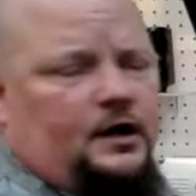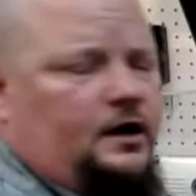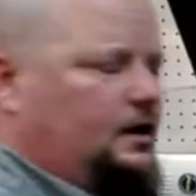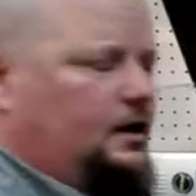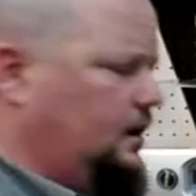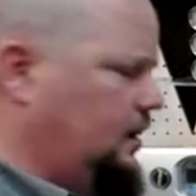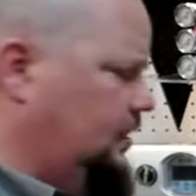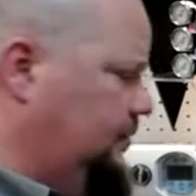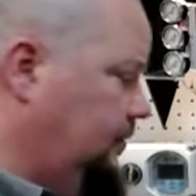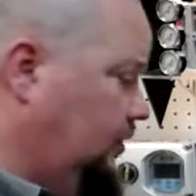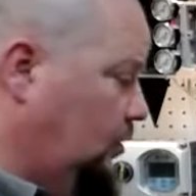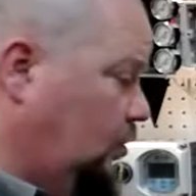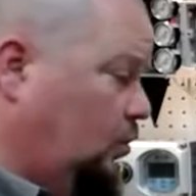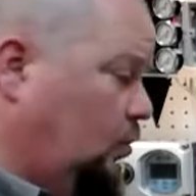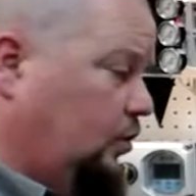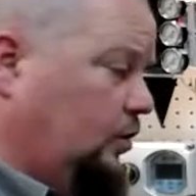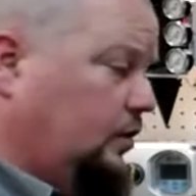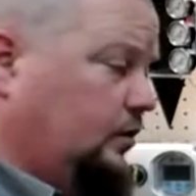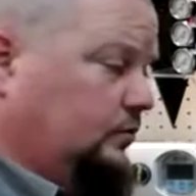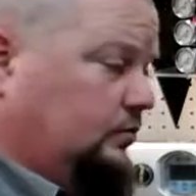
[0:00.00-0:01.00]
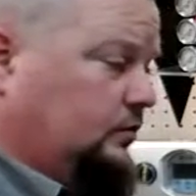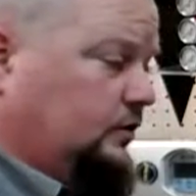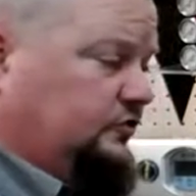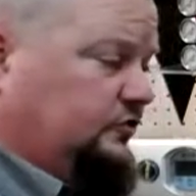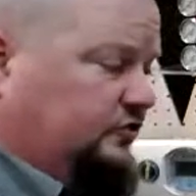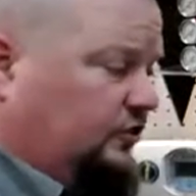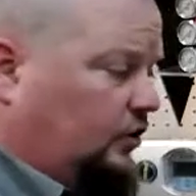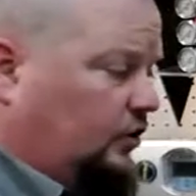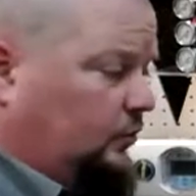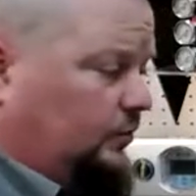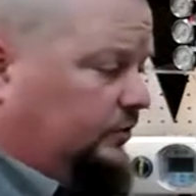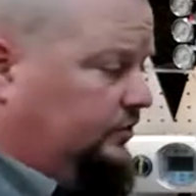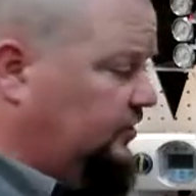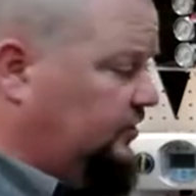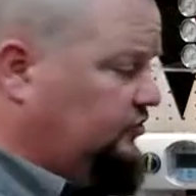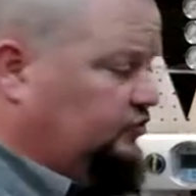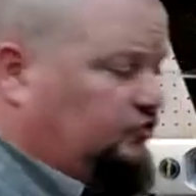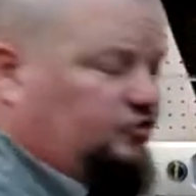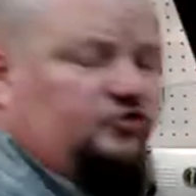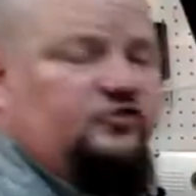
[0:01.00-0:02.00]
Or let's start with
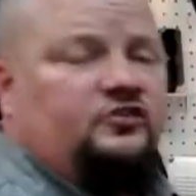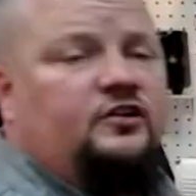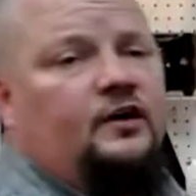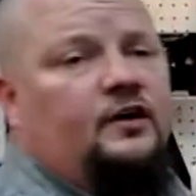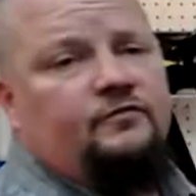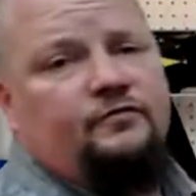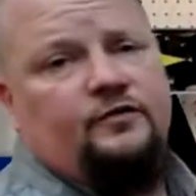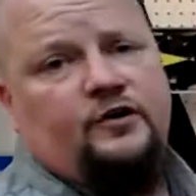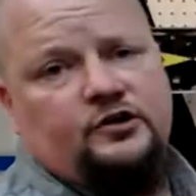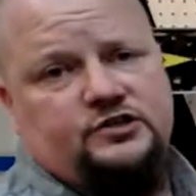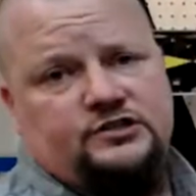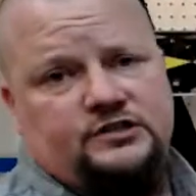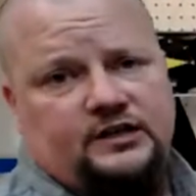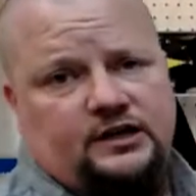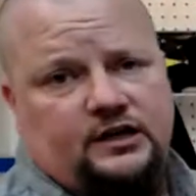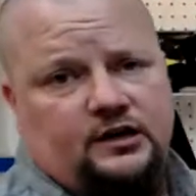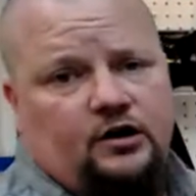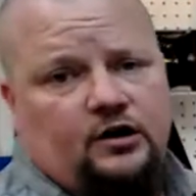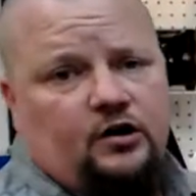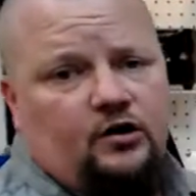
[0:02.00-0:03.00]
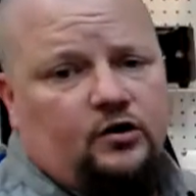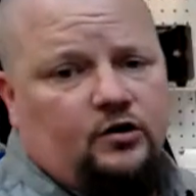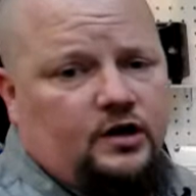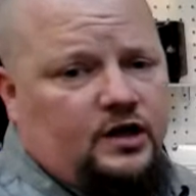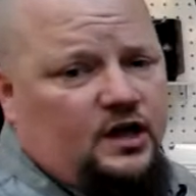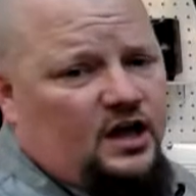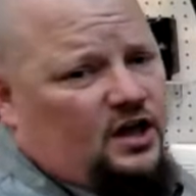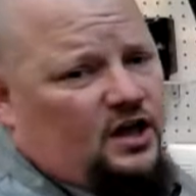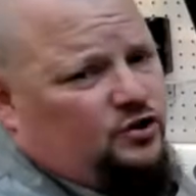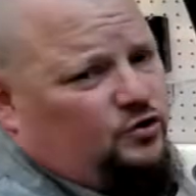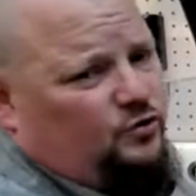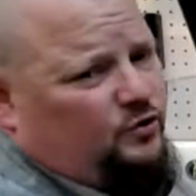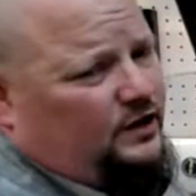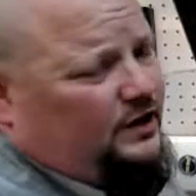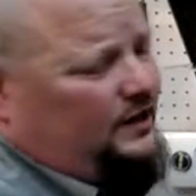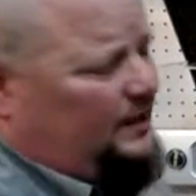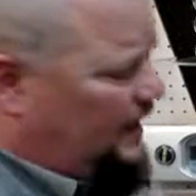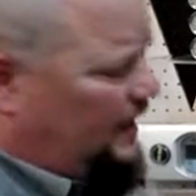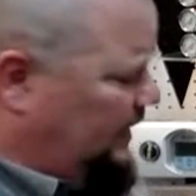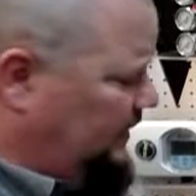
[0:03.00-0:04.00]
it's just not functioning at all. You
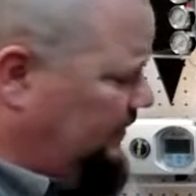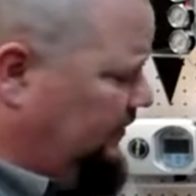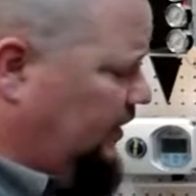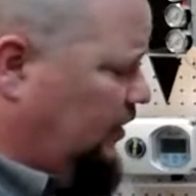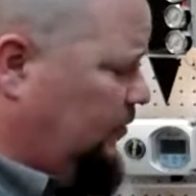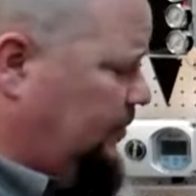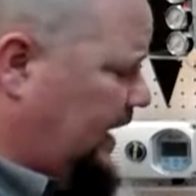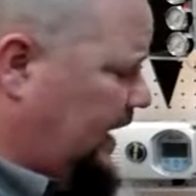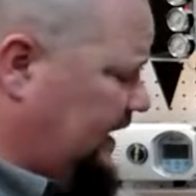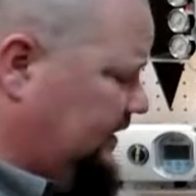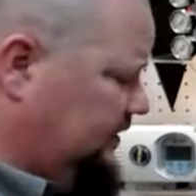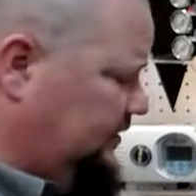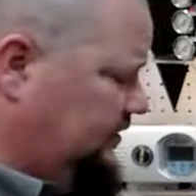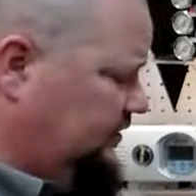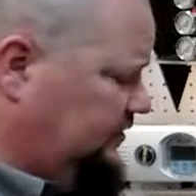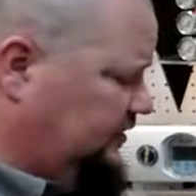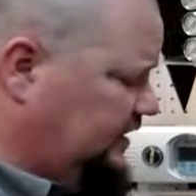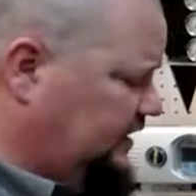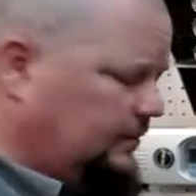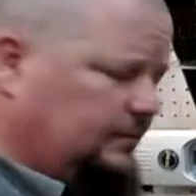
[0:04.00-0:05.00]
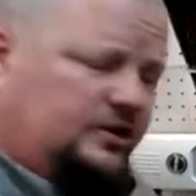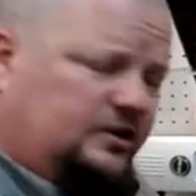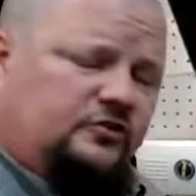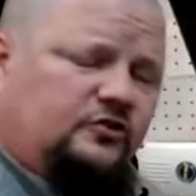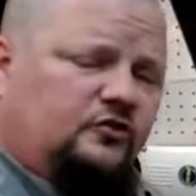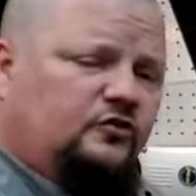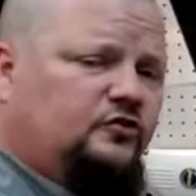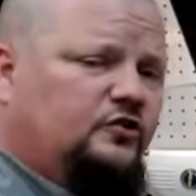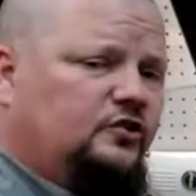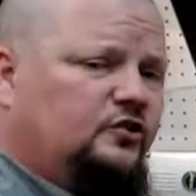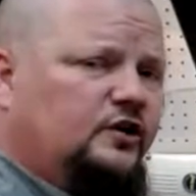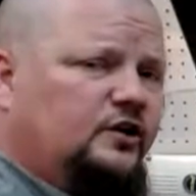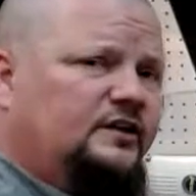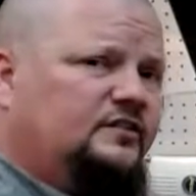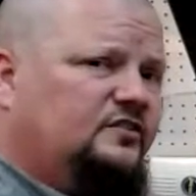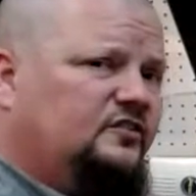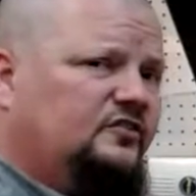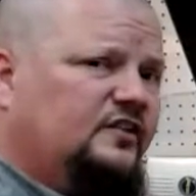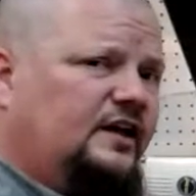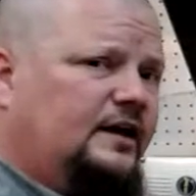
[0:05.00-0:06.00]
can kind of go back to the same issues to look
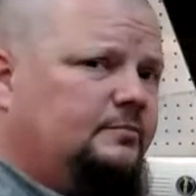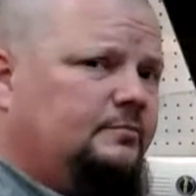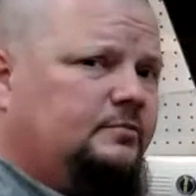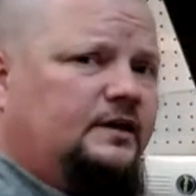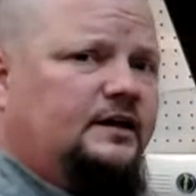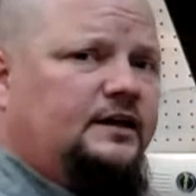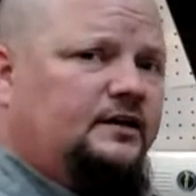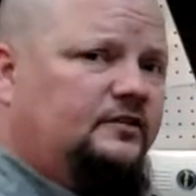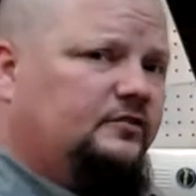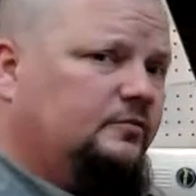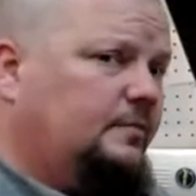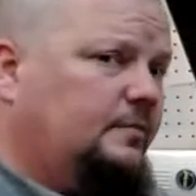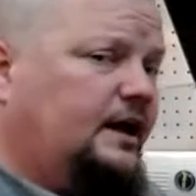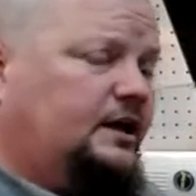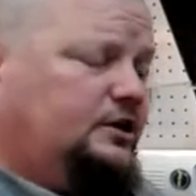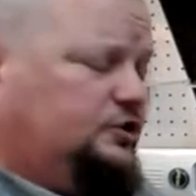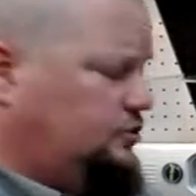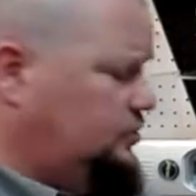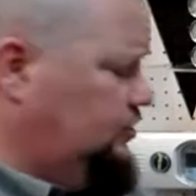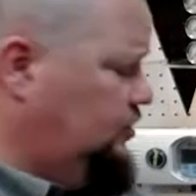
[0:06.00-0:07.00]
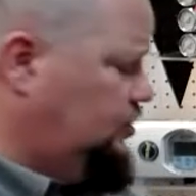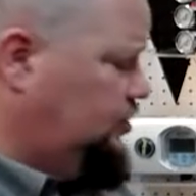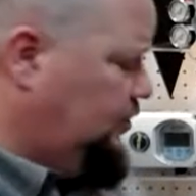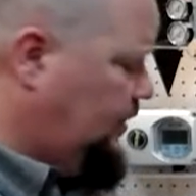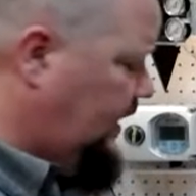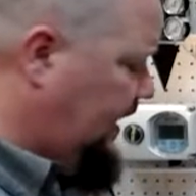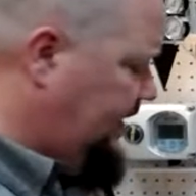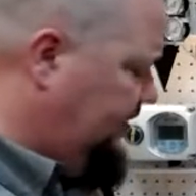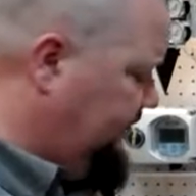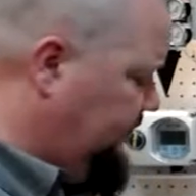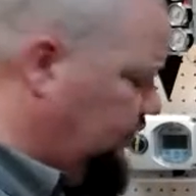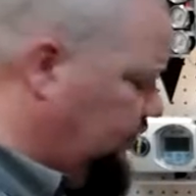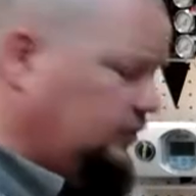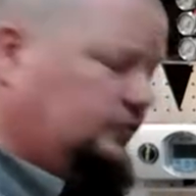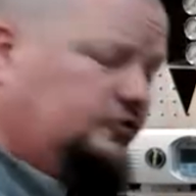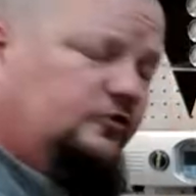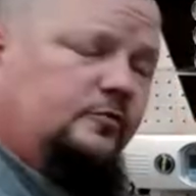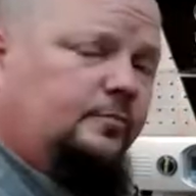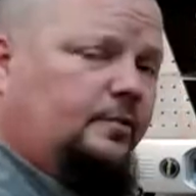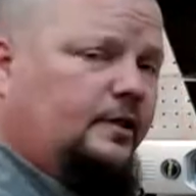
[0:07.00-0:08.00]
at the same things. Make sure you have
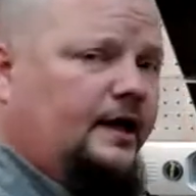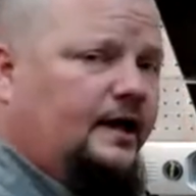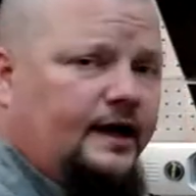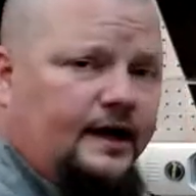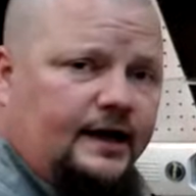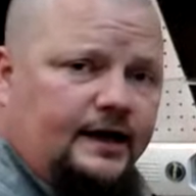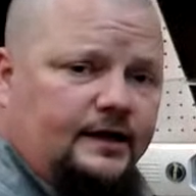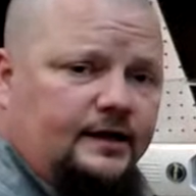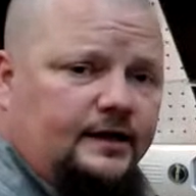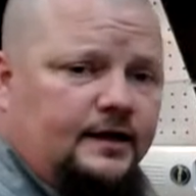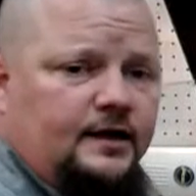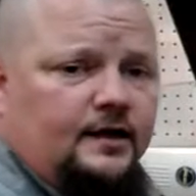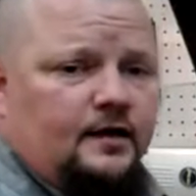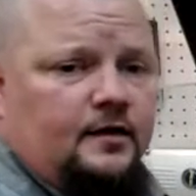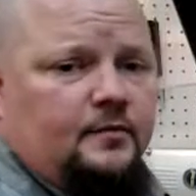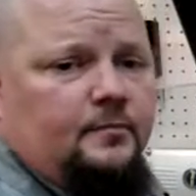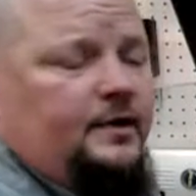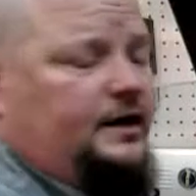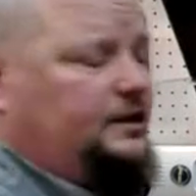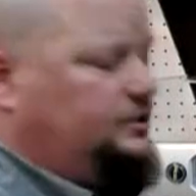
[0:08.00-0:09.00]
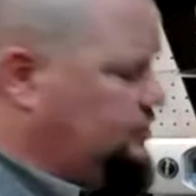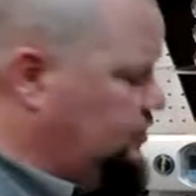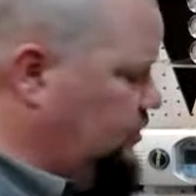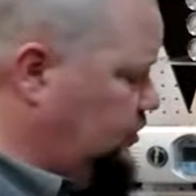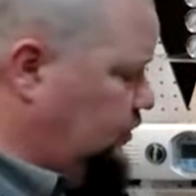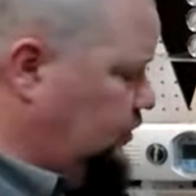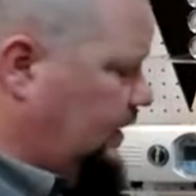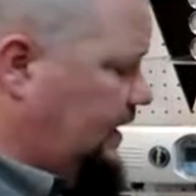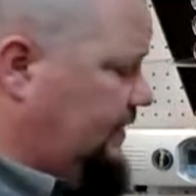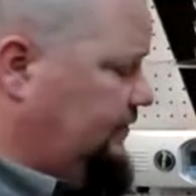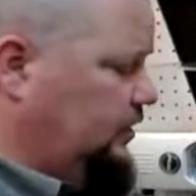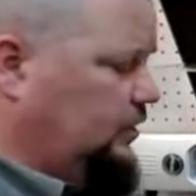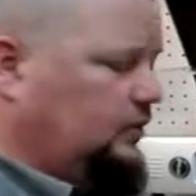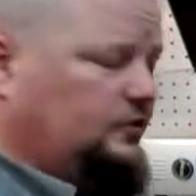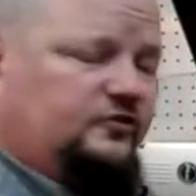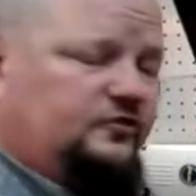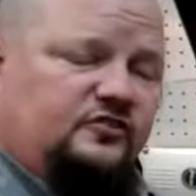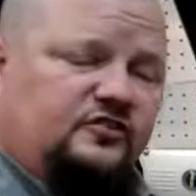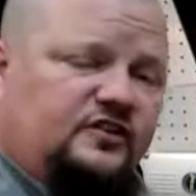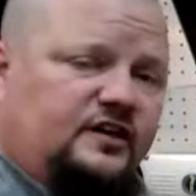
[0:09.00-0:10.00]
good supply. Make sure you have a
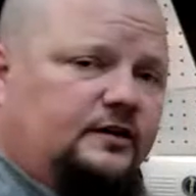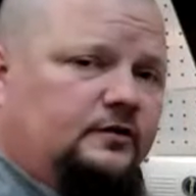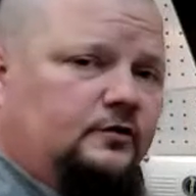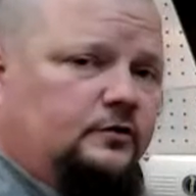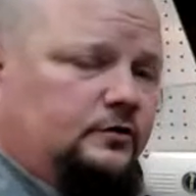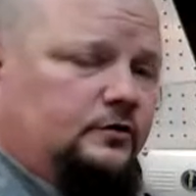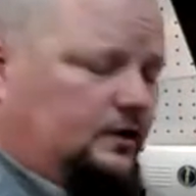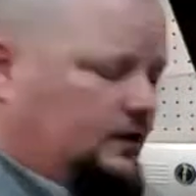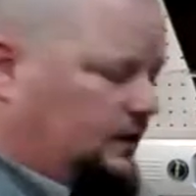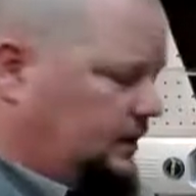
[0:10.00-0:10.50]
good signal.